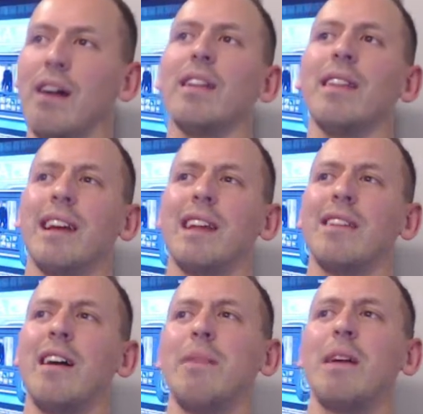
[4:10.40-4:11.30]
I
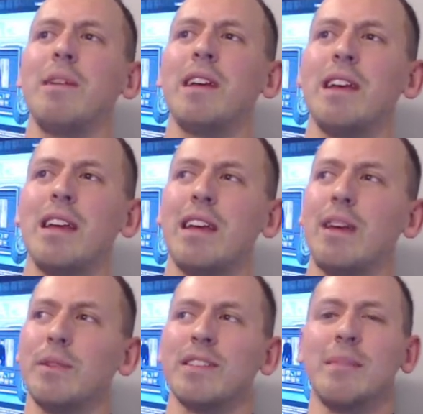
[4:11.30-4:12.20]
thought maybe it
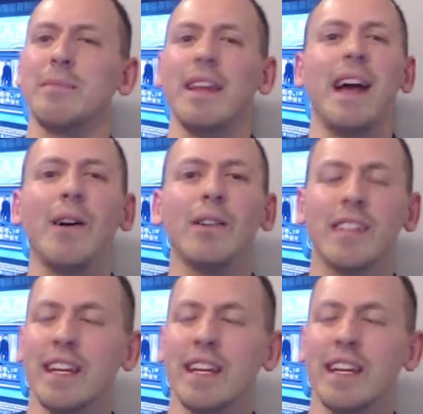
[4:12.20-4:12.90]
was something else.